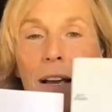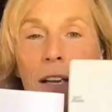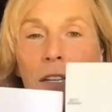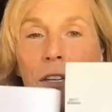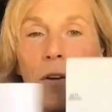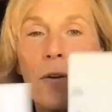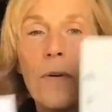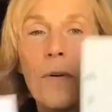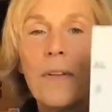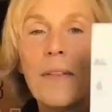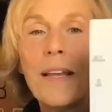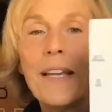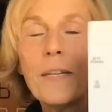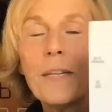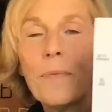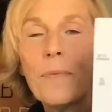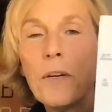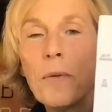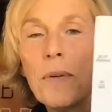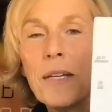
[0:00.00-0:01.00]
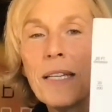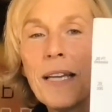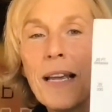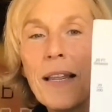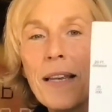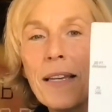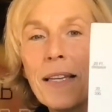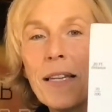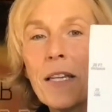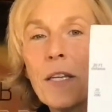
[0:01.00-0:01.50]
So this, you would say
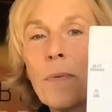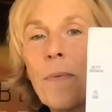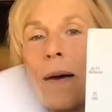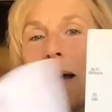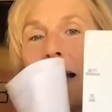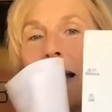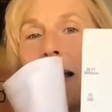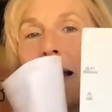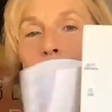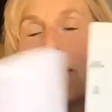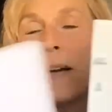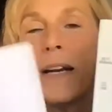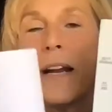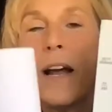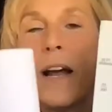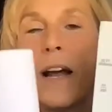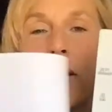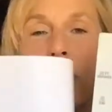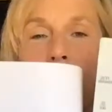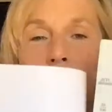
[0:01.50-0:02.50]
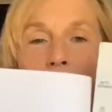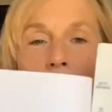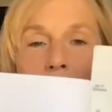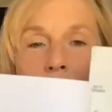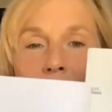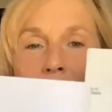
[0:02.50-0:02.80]
this is white, but now you look at